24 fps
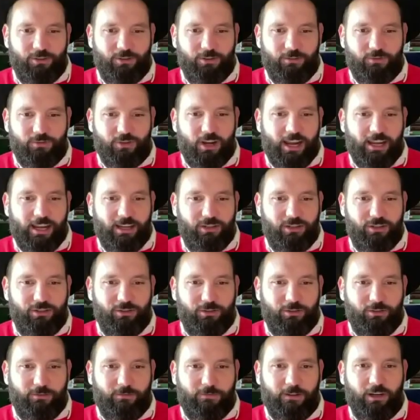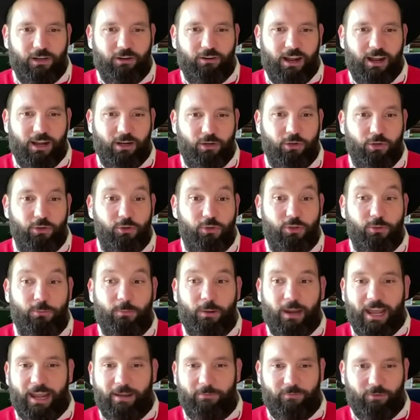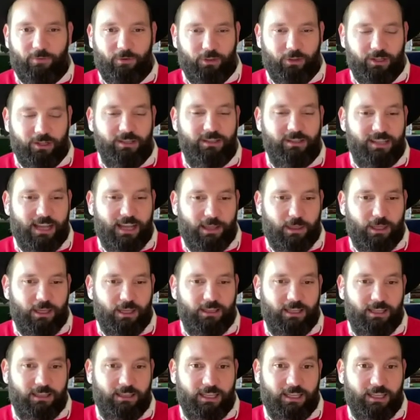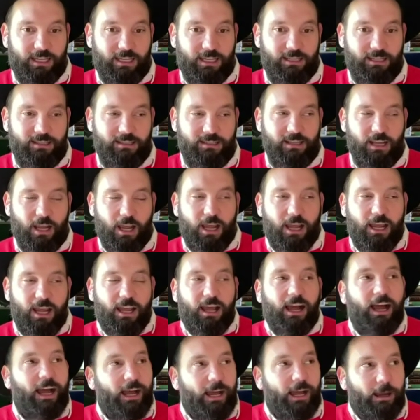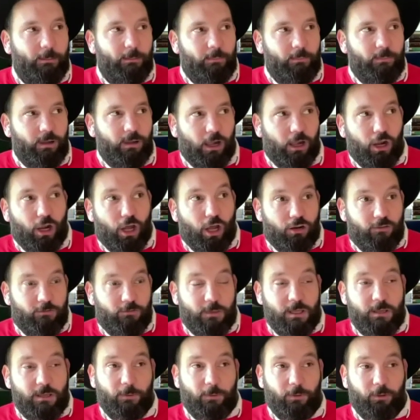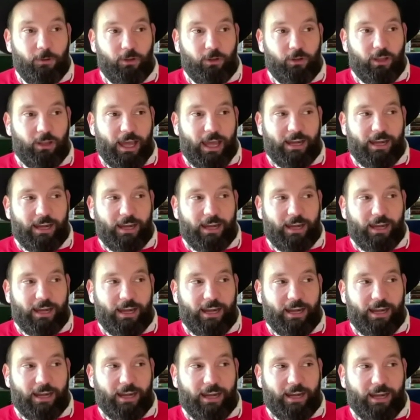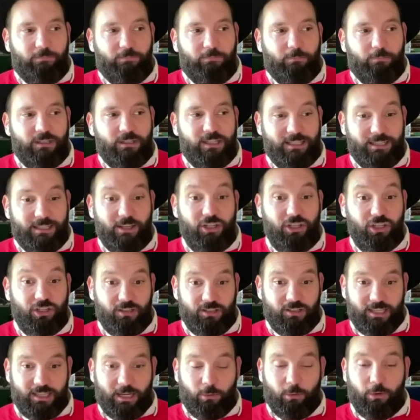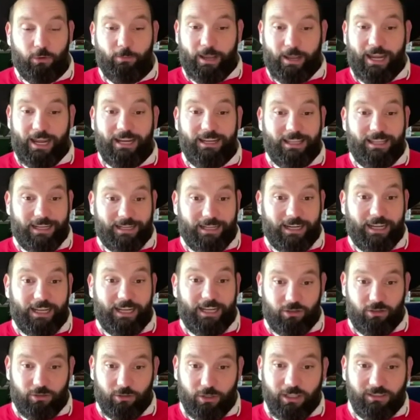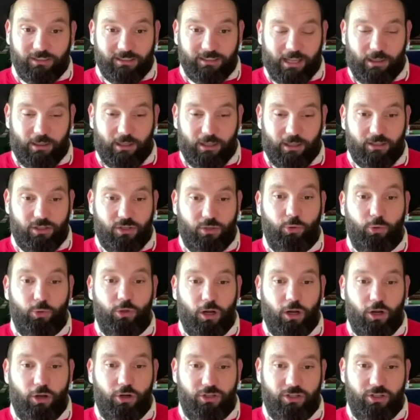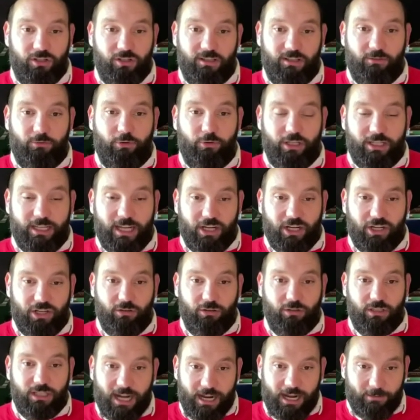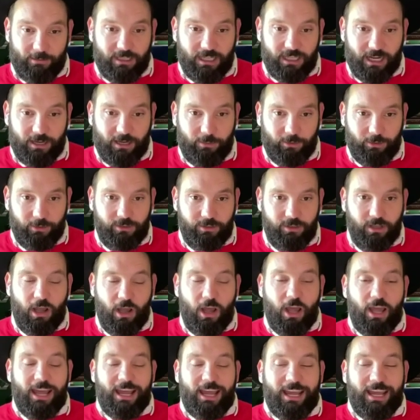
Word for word: in sort of trying to figure out who's to blame for this. I think that there's um, a lot of people and a lot of decisions that were made that led to it. I think school closures and rotational timetables